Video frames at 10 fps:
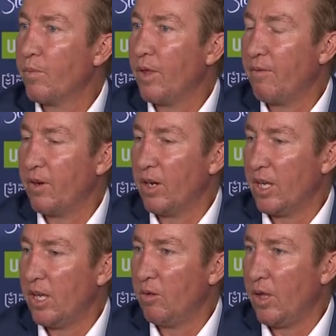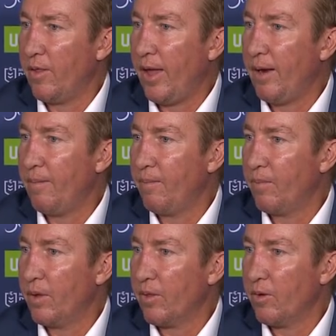Definitely, he'll know that.
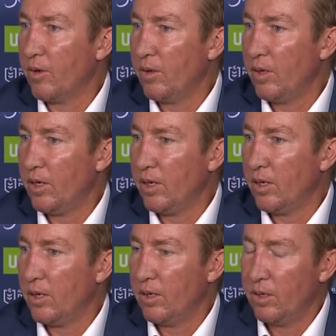I thought he, uh,